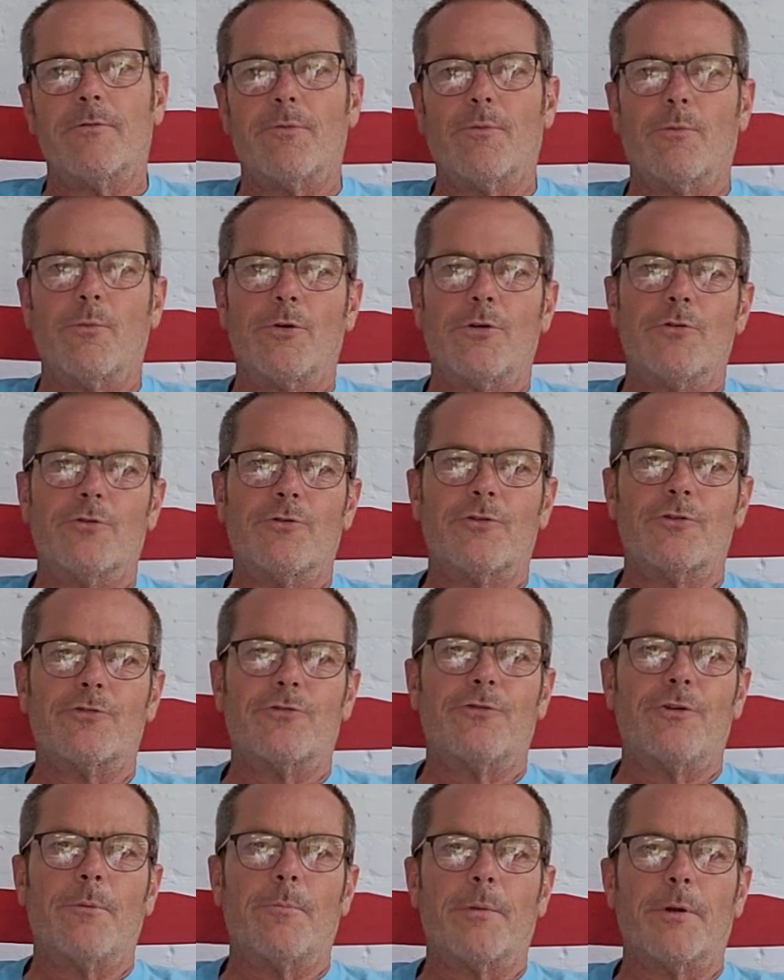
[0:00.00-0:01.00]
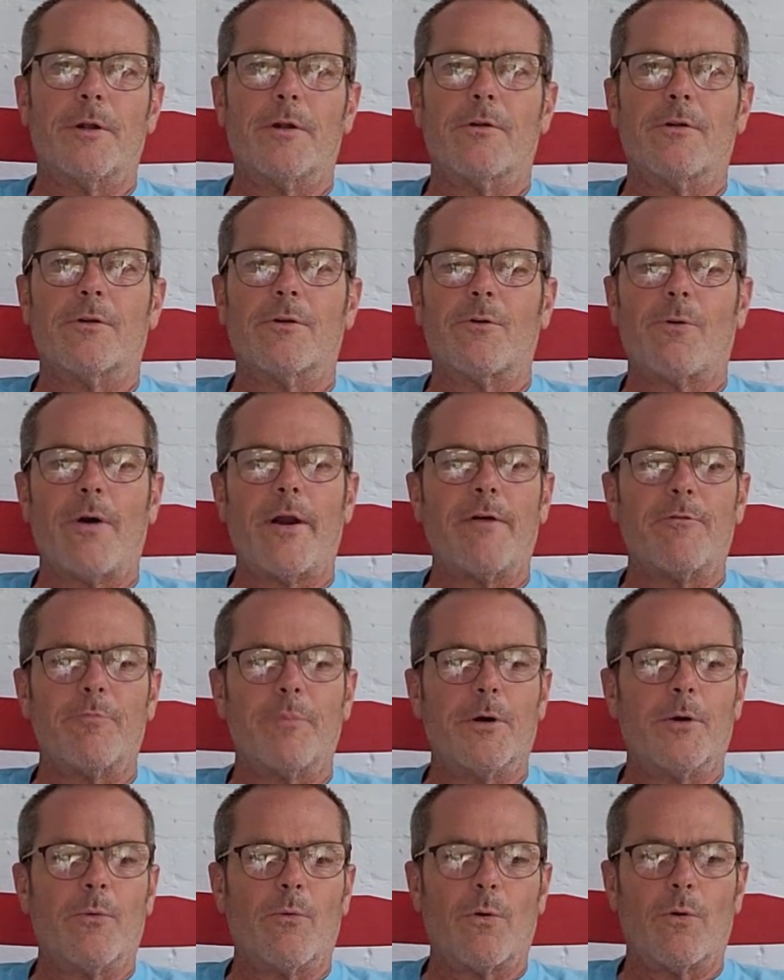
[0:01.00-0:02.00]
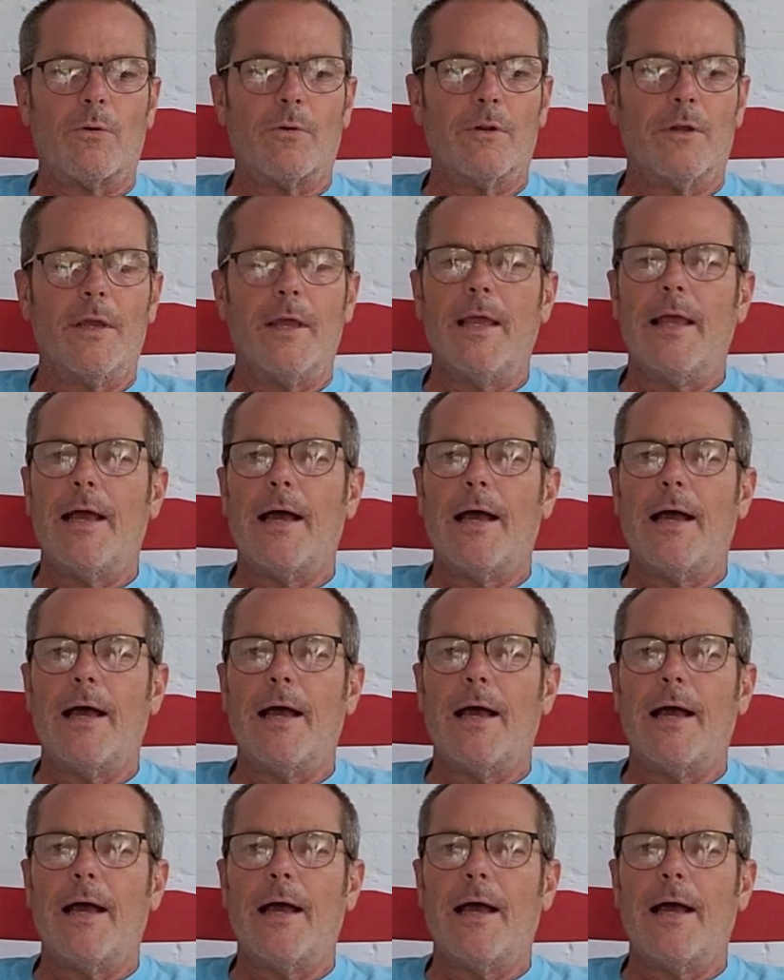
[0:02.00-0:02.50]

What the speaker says: when you're just jumping into the craft beer world,